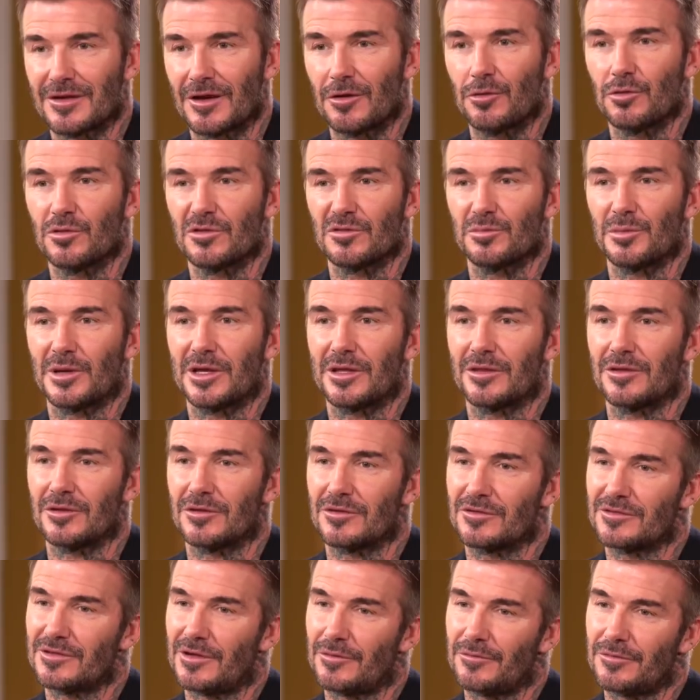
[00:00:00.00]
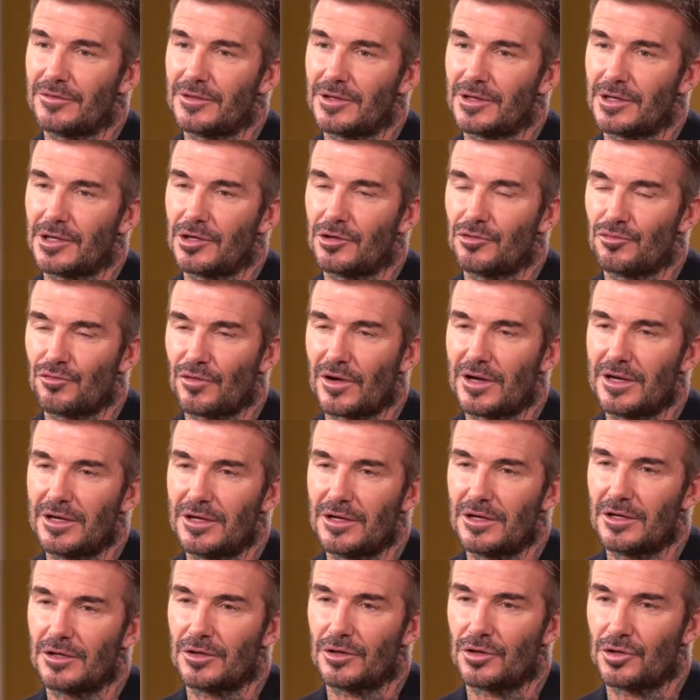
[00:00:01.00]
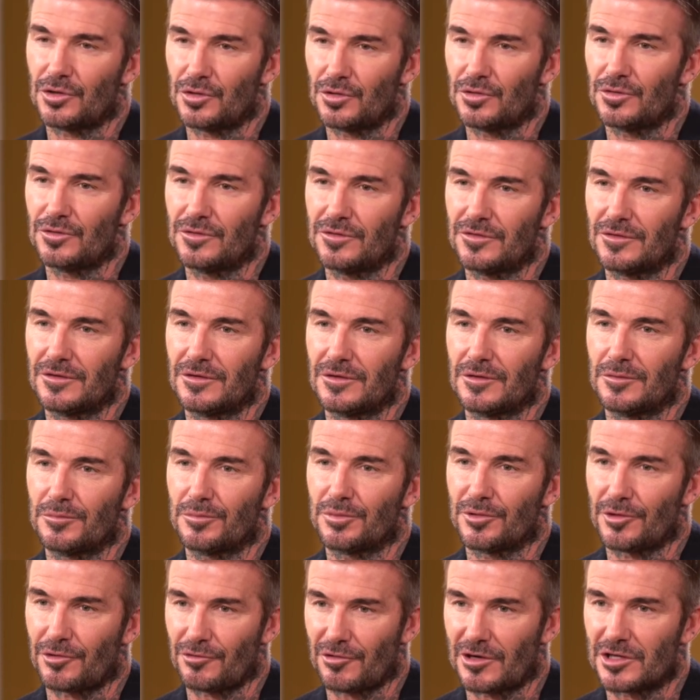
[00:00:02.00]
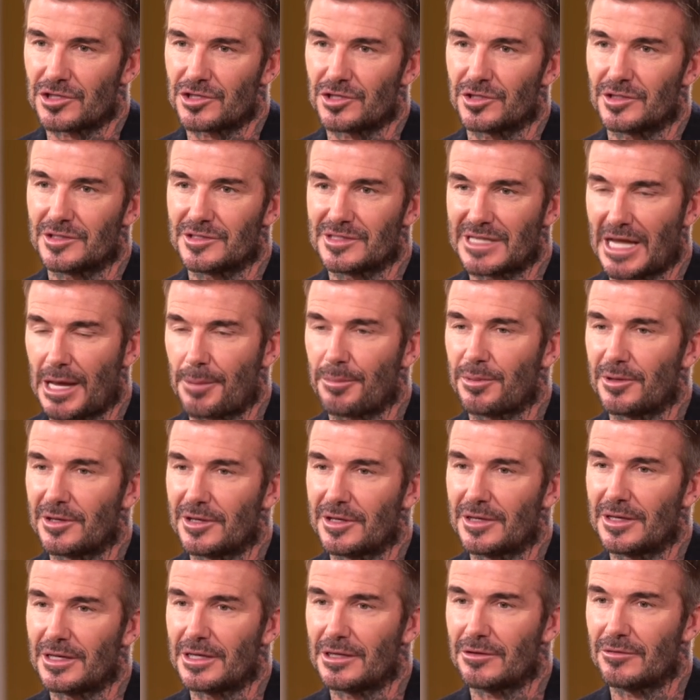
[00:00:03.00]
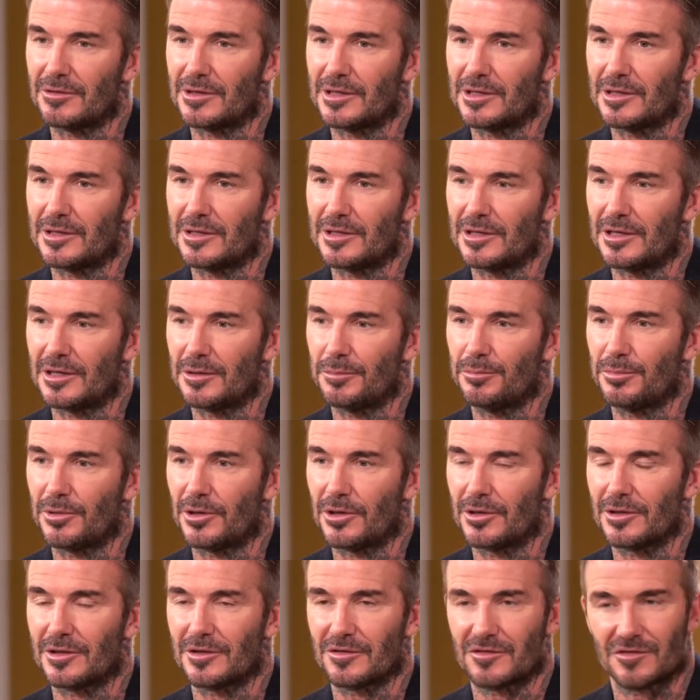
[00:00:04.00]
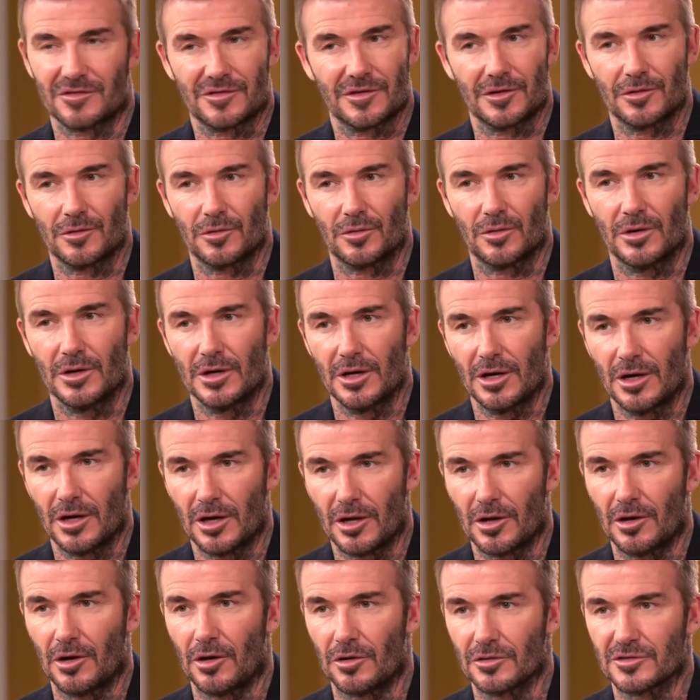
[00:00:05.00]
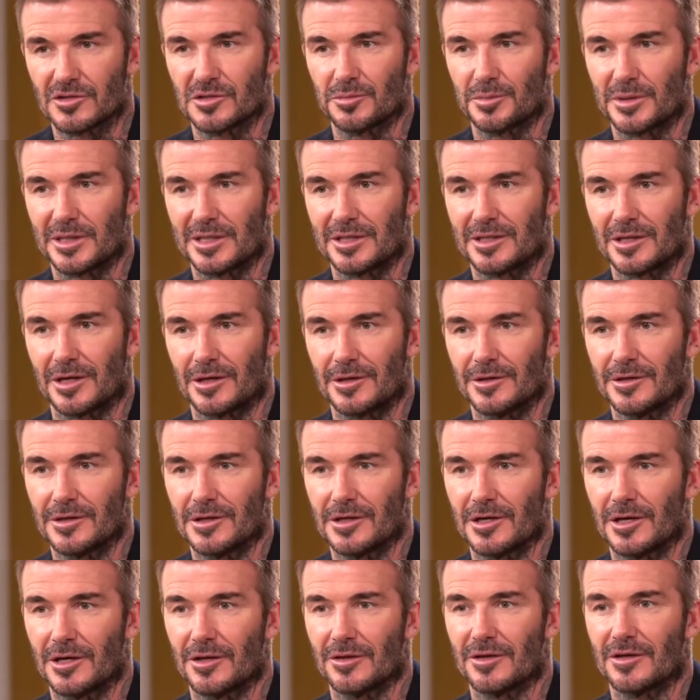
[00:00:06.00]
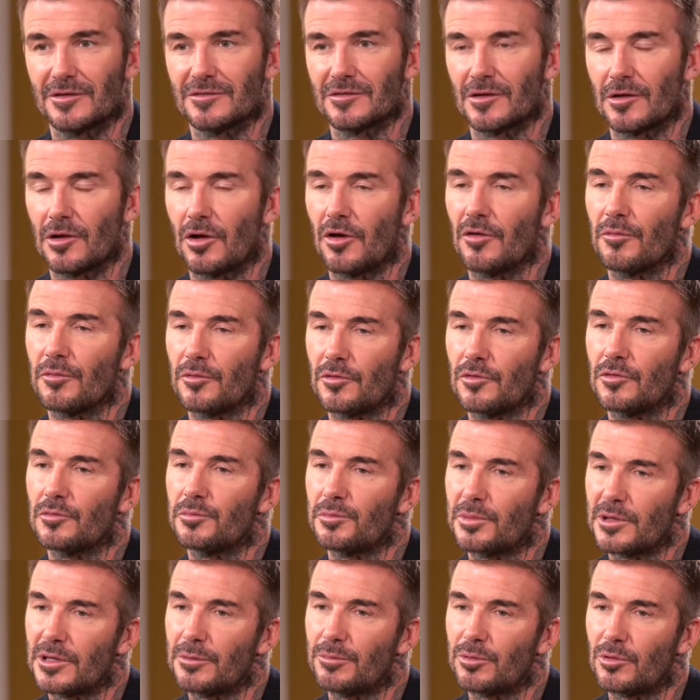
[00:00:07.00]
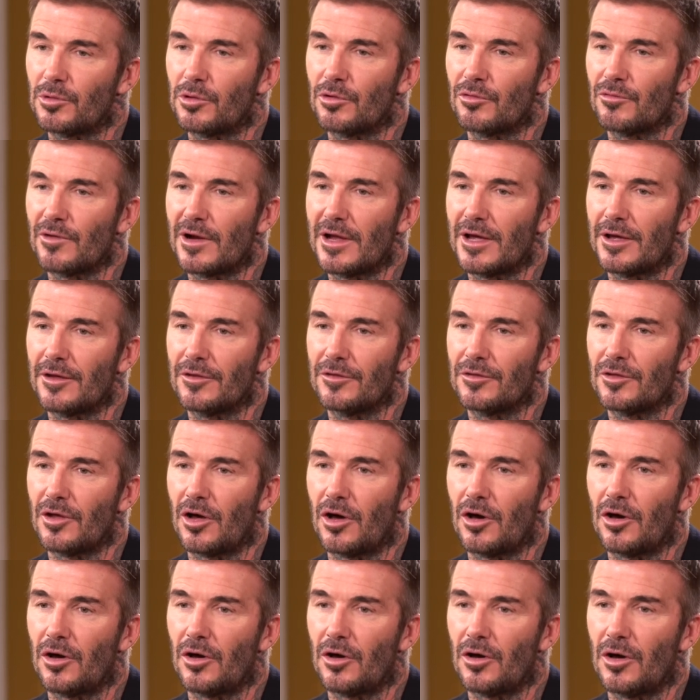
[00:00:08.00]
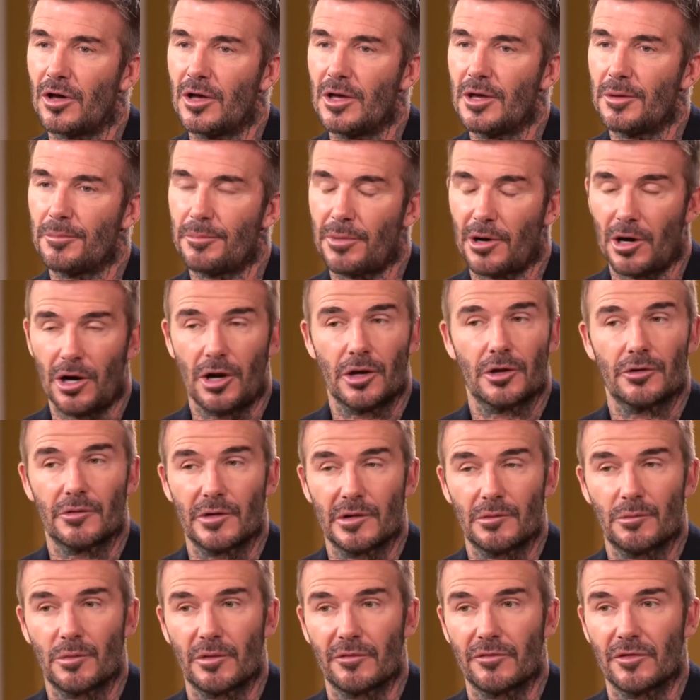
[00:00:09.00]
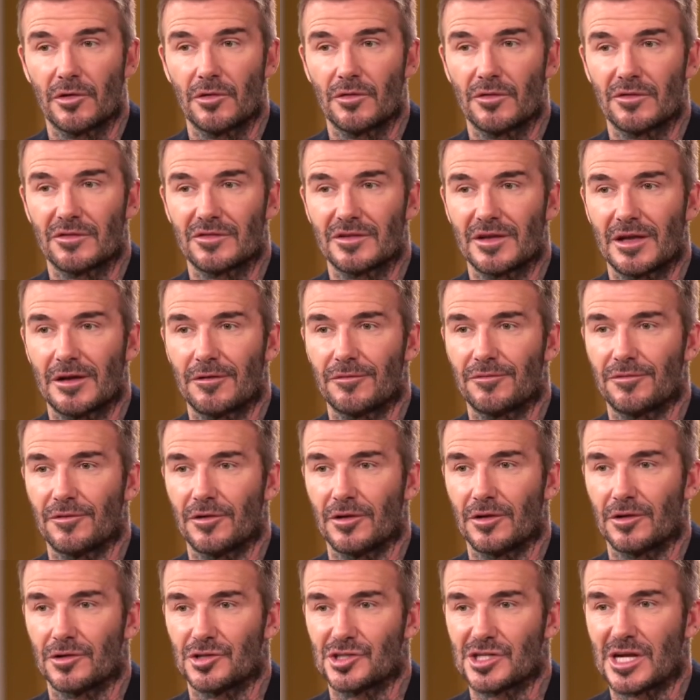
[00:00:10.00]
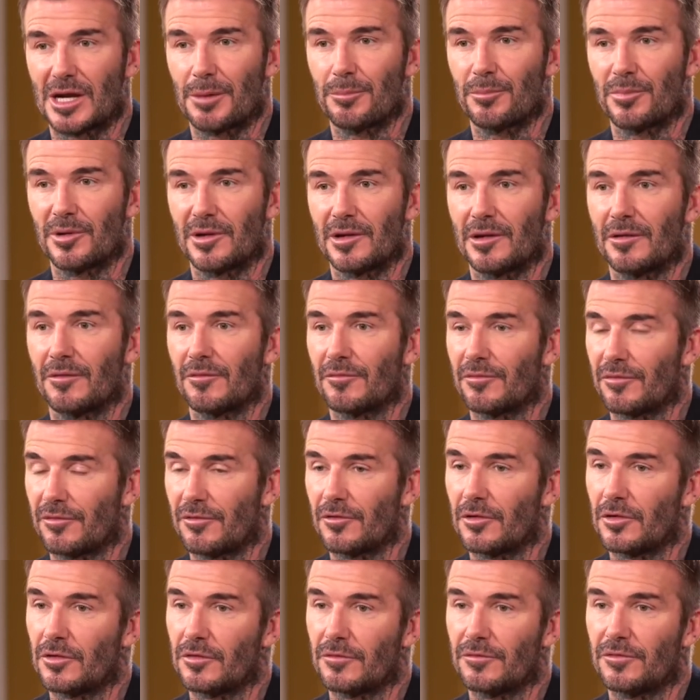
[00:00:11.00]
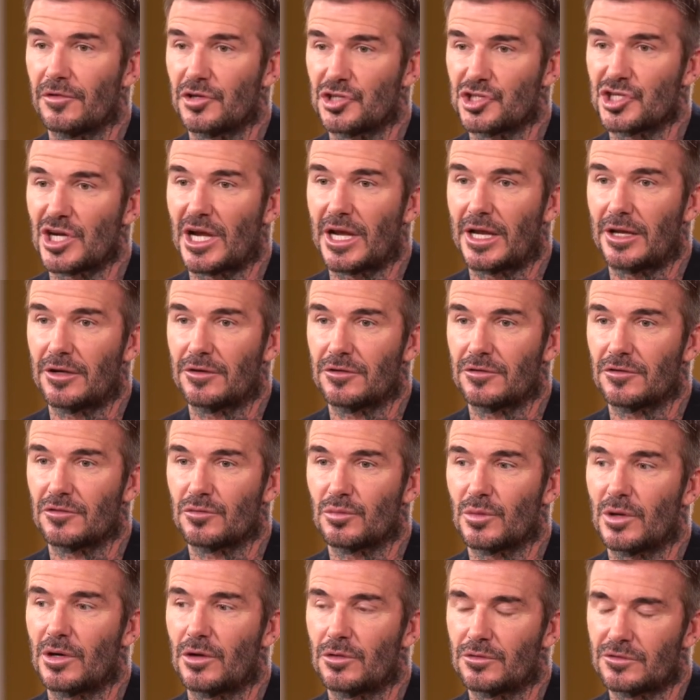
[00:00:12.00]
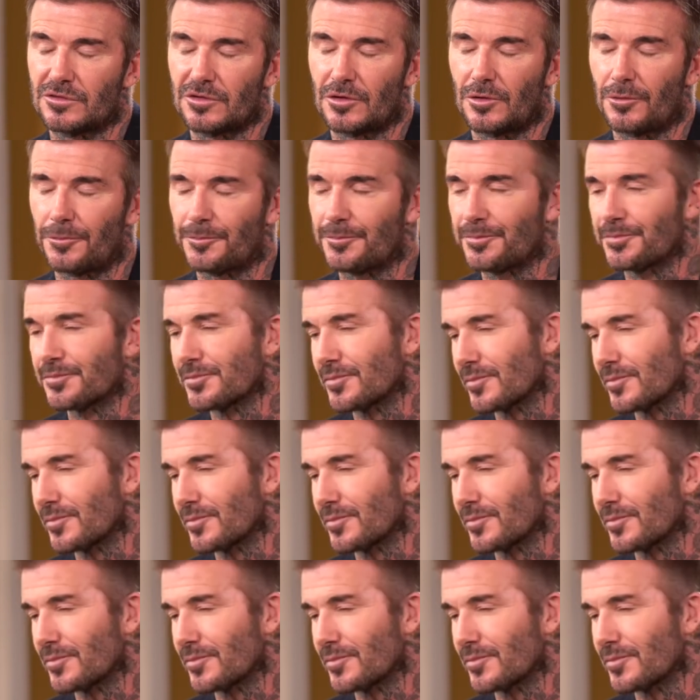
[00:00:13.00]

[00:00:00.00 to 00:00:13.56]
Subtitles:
tells me that something great and good and progression is happening here in India, but there's still a lot to be done, and there's a lot of good people around that are partnering with UNICEF and championing for change as well. So